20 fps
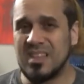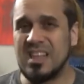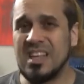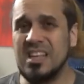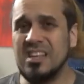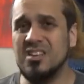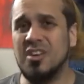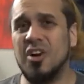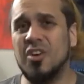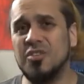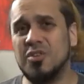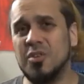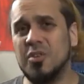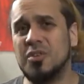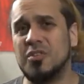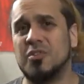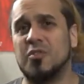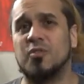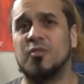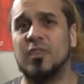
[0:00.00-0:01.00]
It also
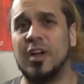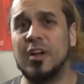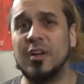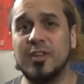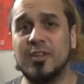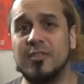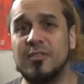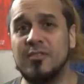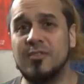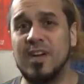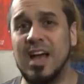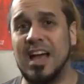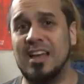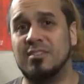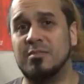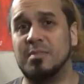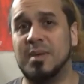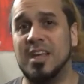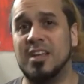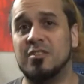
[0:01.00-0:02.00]
is a very
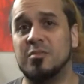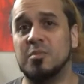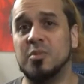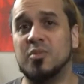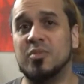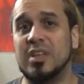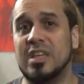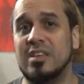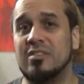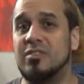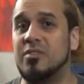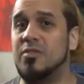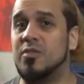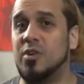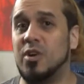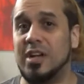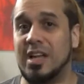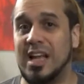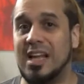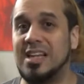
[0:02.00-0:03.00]
fast-paced movie. Even for
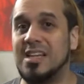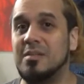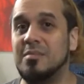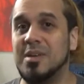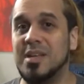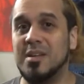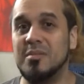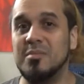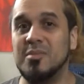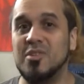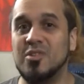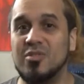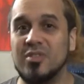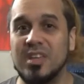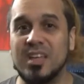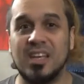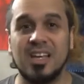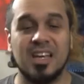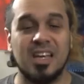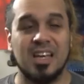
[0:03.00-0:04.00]
a 90-minute
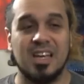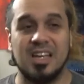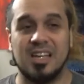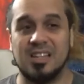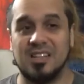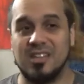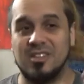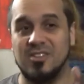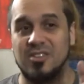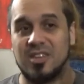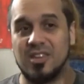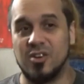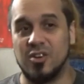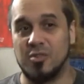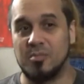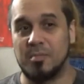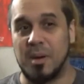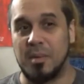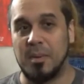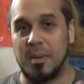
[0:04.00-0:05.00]
movie, it literally
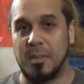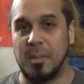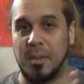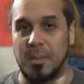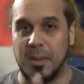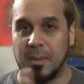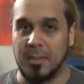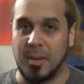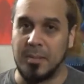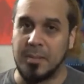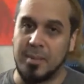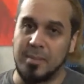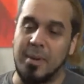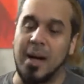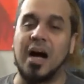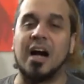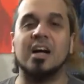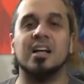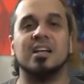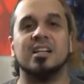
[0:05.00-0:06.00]
goes ba ba ba ba ba ba
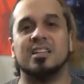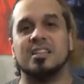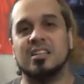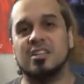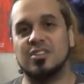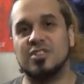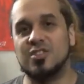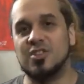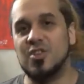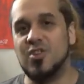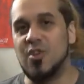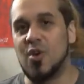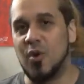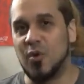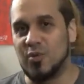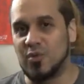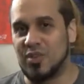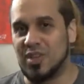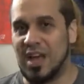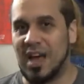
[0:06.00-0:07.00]
ba. There is
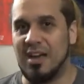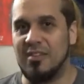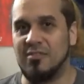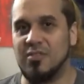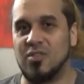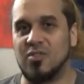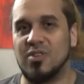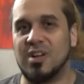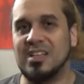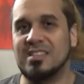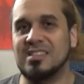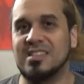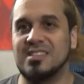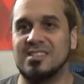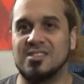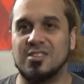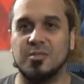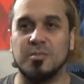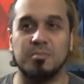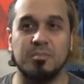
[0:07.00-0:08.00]
no time for rest
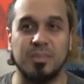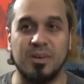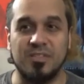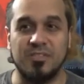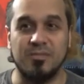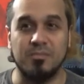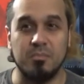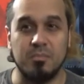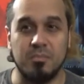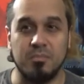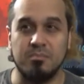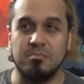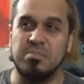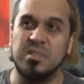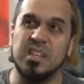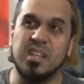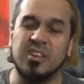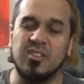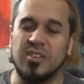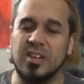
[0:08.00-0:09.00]
until
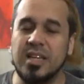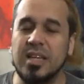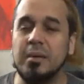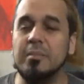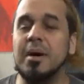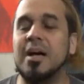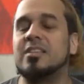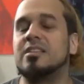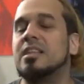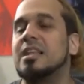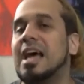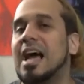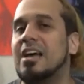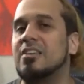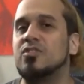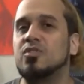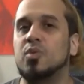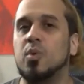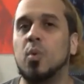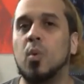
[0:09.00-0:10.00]
literally about the
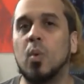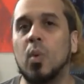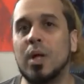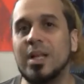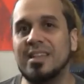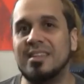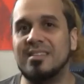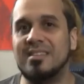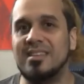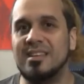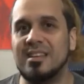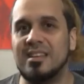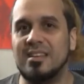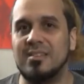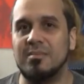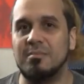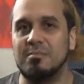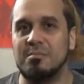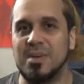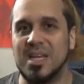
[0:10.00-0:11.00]
last 20
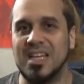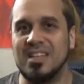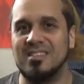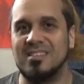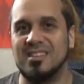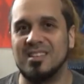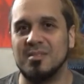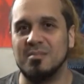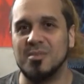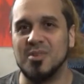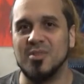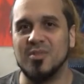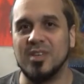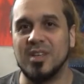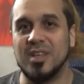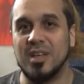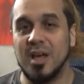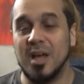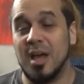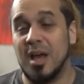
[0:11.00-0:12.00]
minutes of the
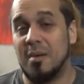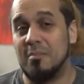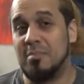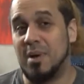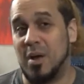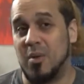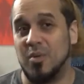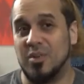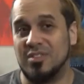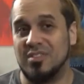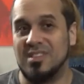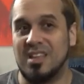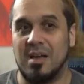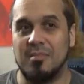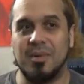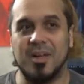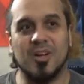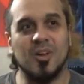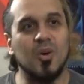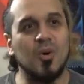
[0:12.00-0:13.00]
movie, by which time
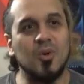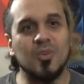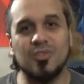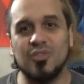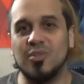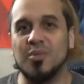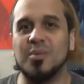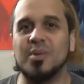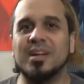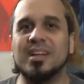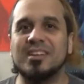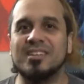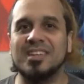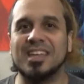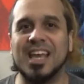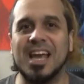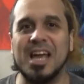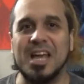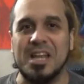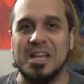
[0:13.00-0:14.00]
I go, oh shoot, we're near
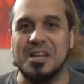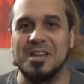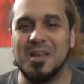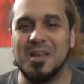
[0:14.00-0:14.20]
the end.